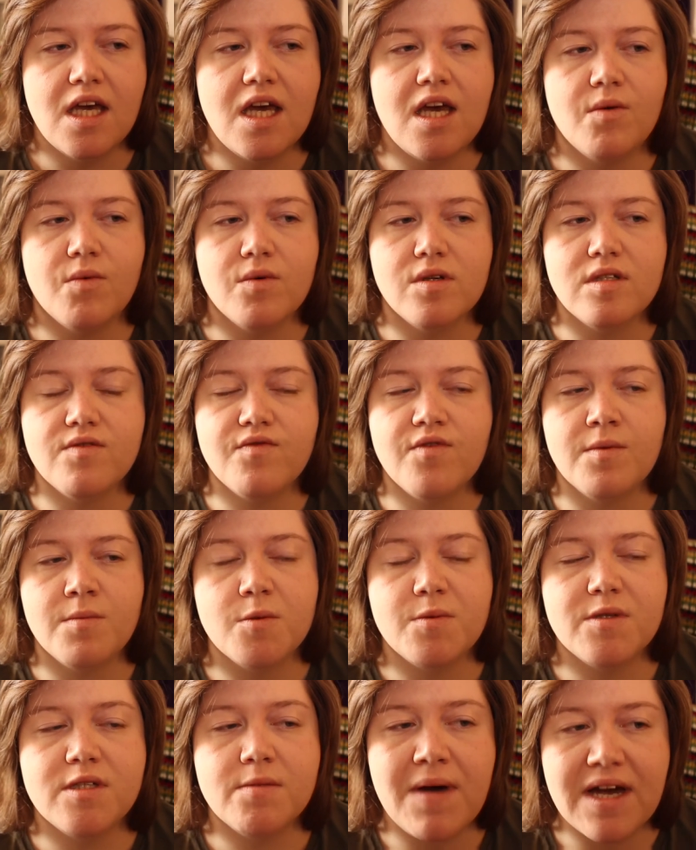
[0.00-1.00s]
it was from
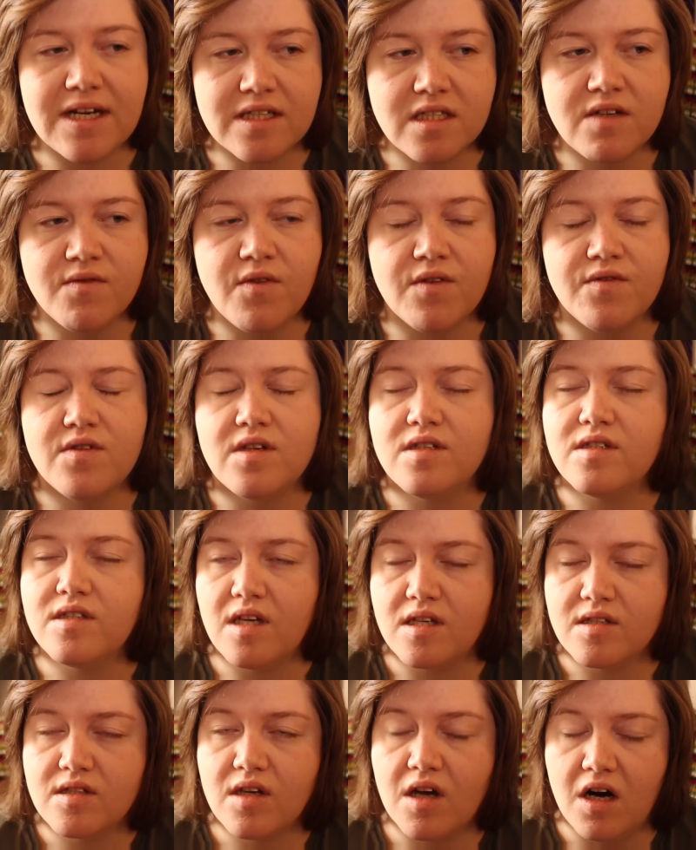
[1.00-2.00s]
the perspective of
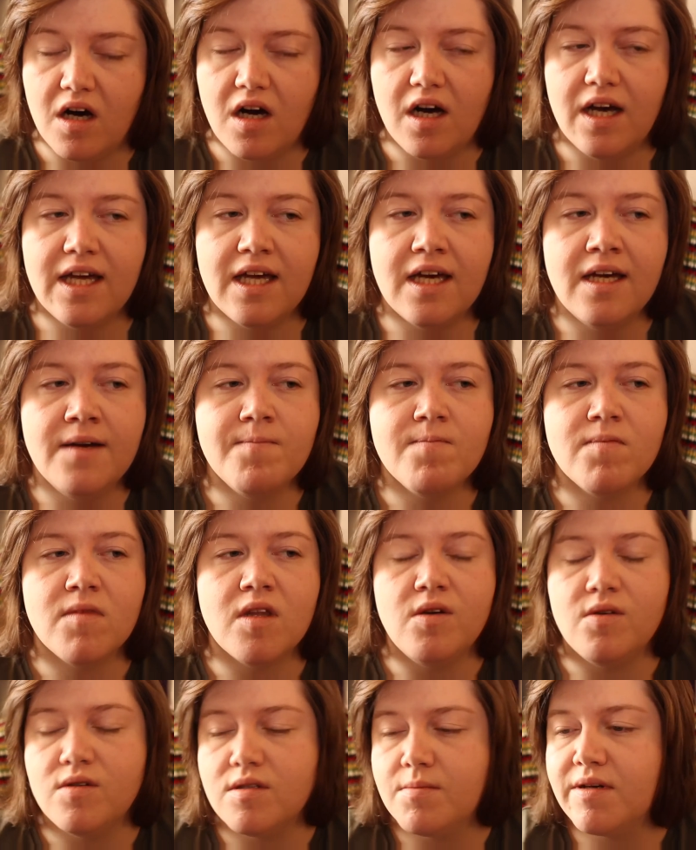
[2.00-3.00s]
this guy
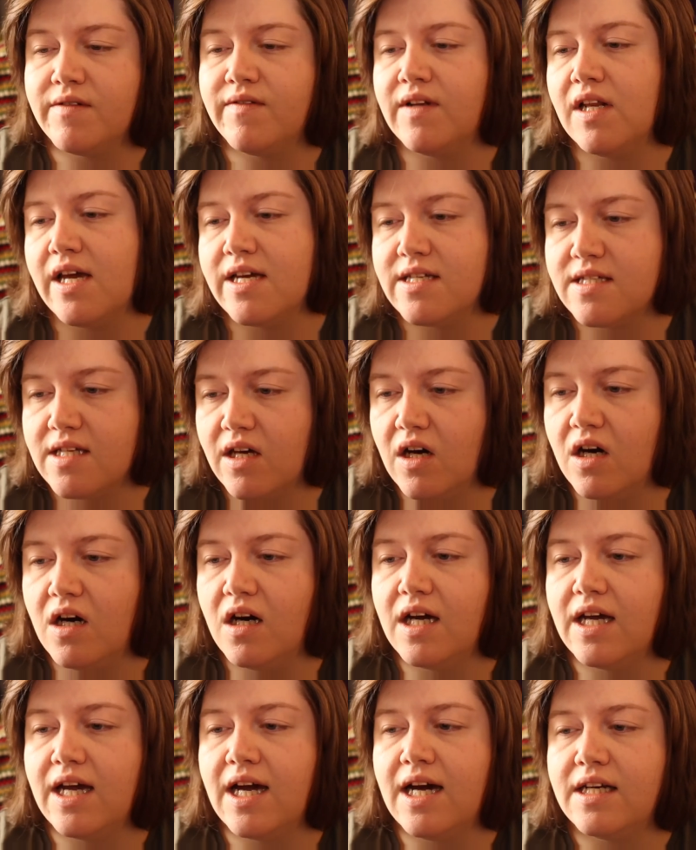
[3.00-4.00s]
who's a bit of a lazy
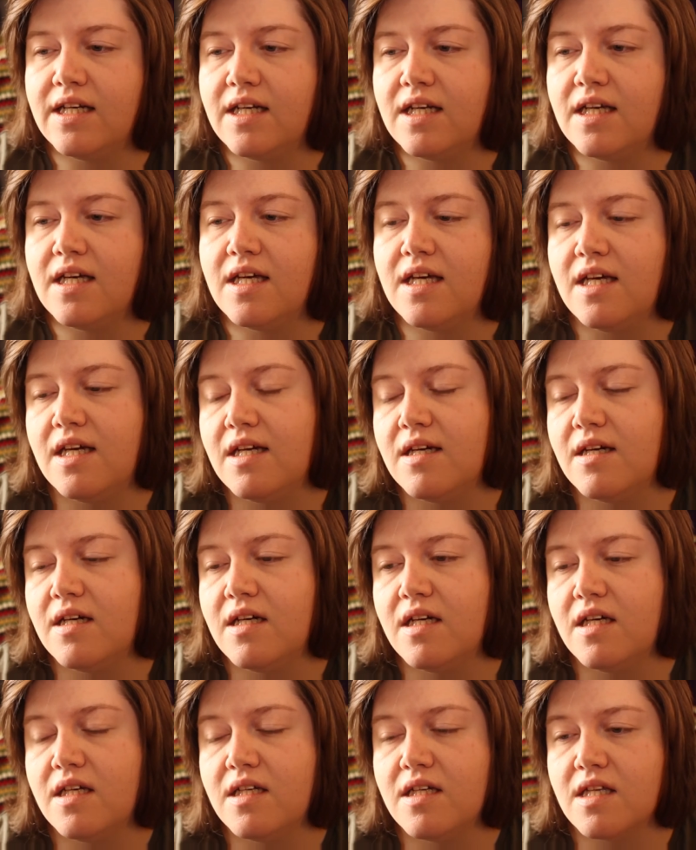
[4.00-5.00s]
guy, and
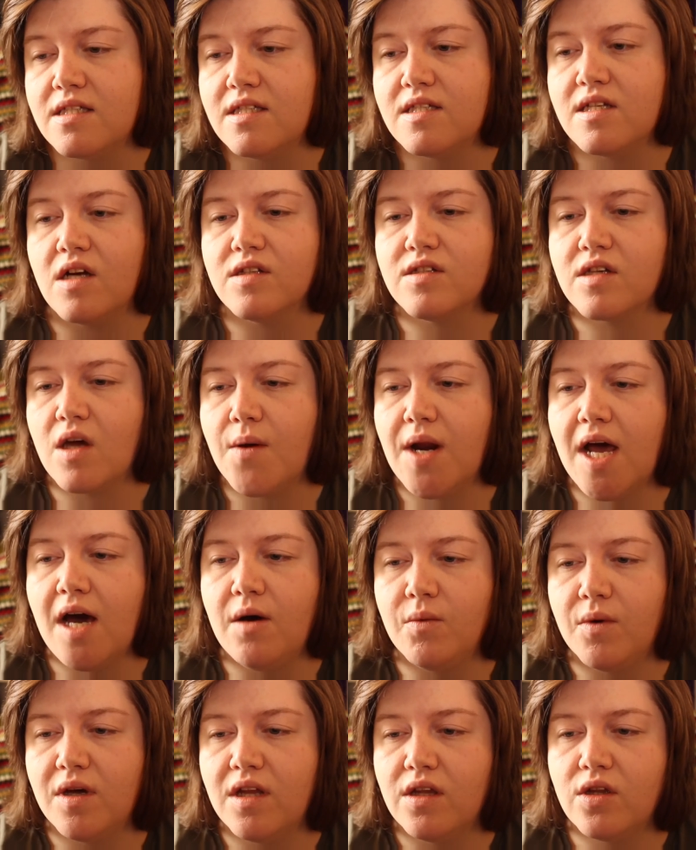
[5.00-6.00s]
it starts going
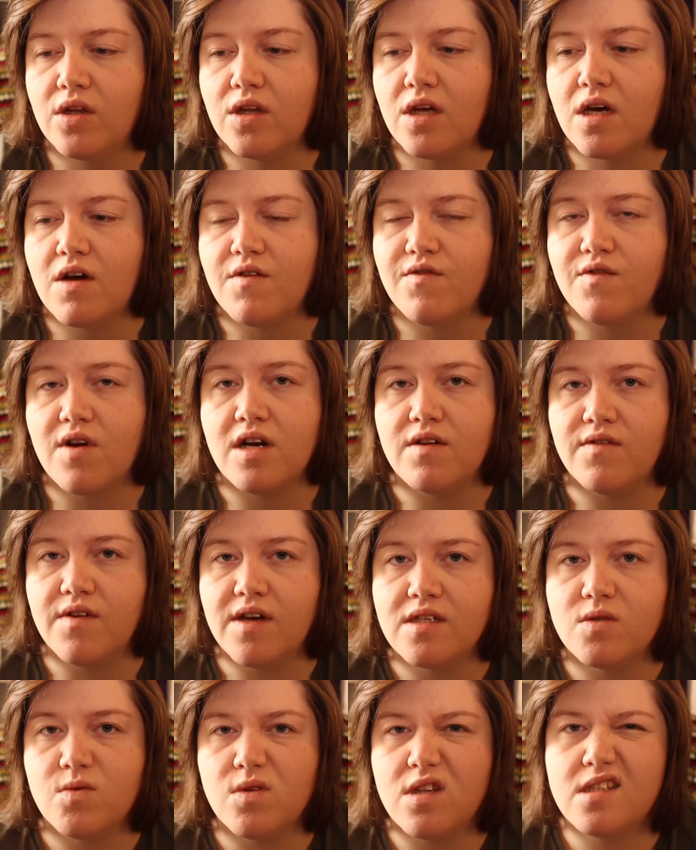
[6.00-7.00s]
out with a friend of
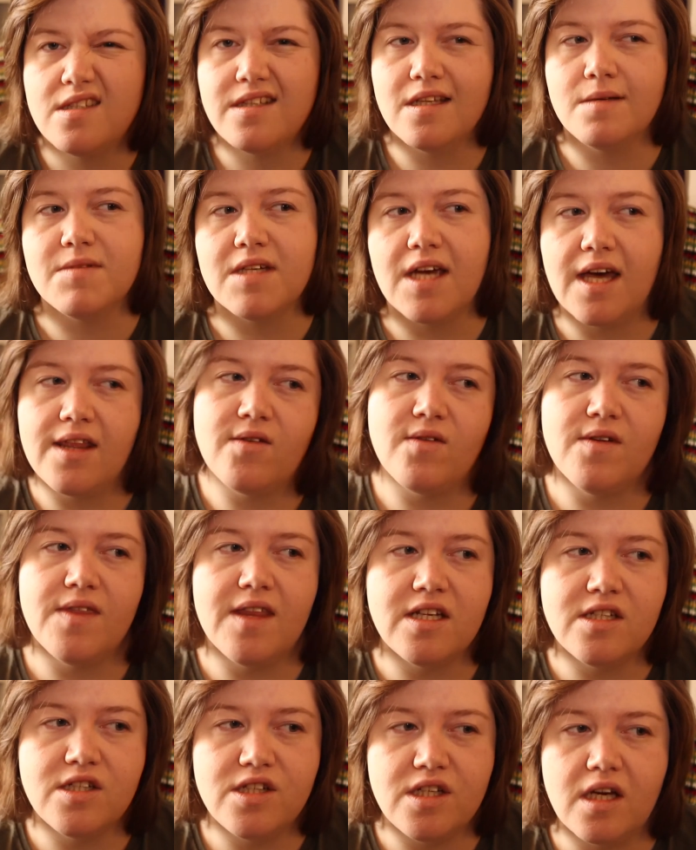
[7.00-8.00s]
his where they sleep together, and
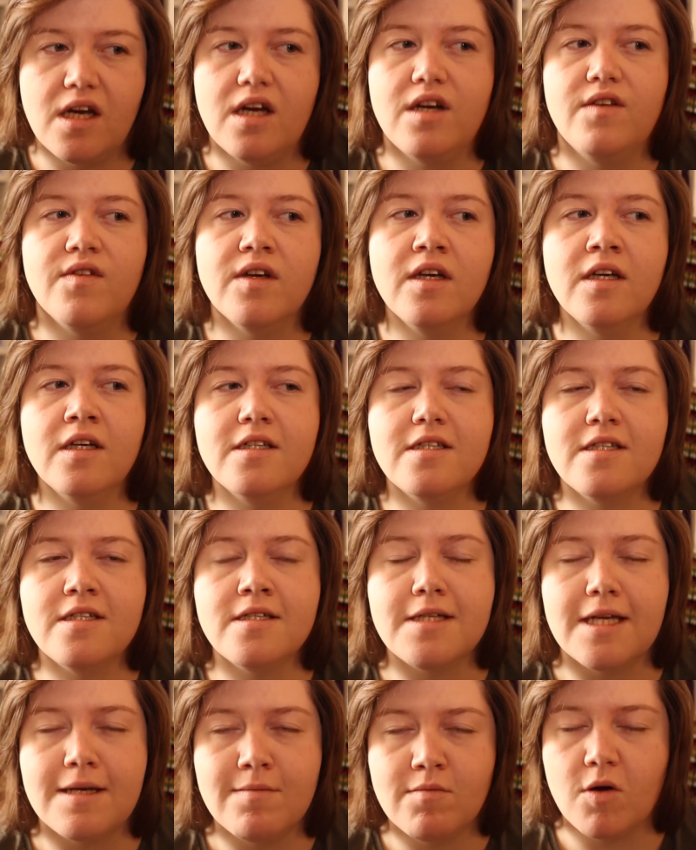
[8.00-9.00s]
then she kind of
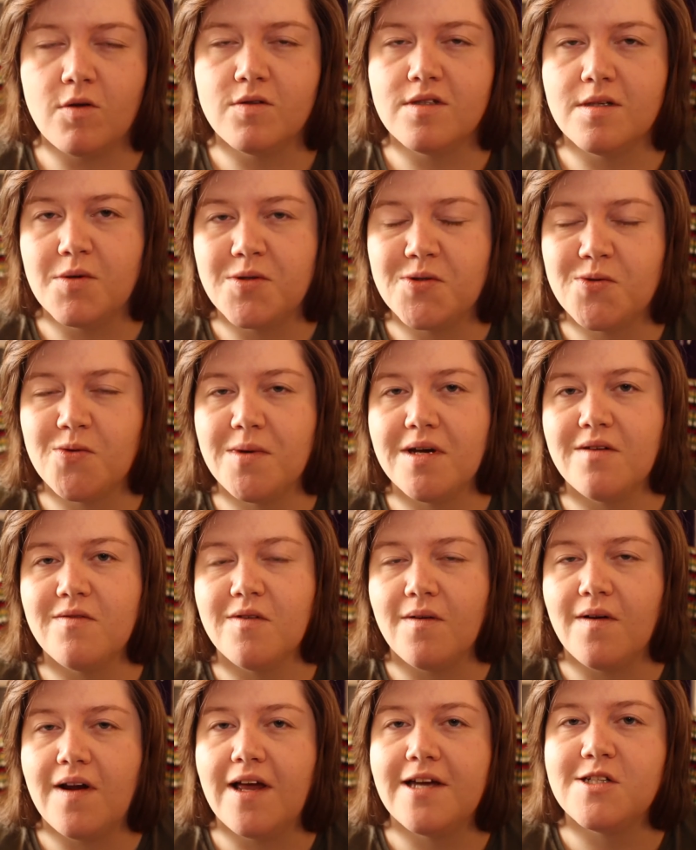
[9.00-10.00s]
steamrolls him into a bit of
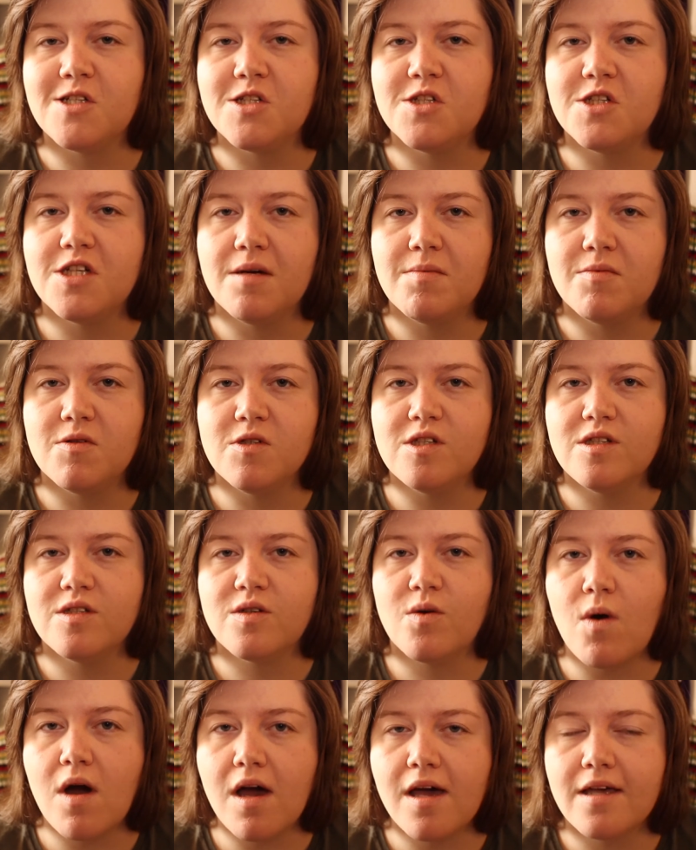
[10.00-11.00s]
a relationship, and she's
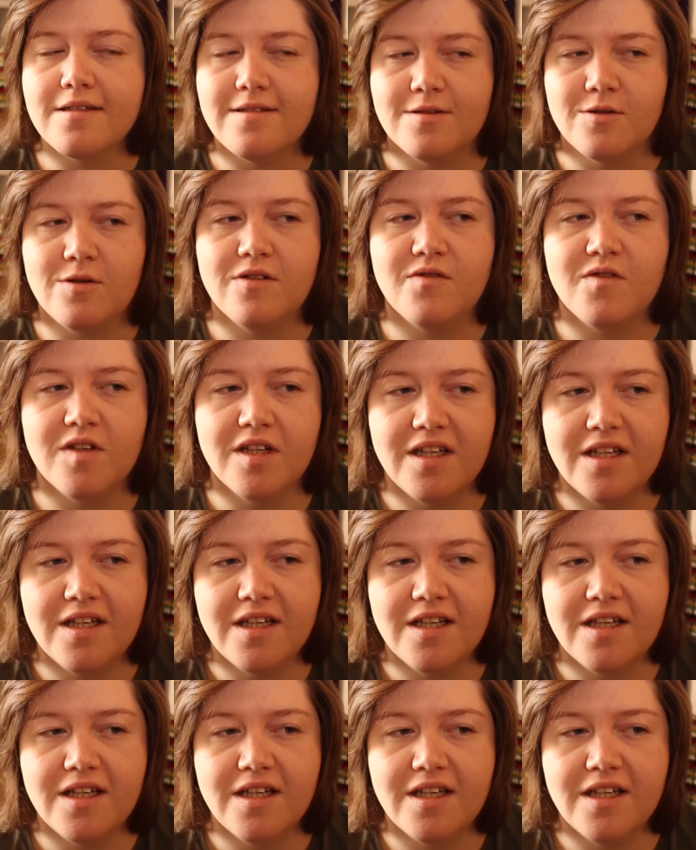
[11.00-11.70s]
quite sort of,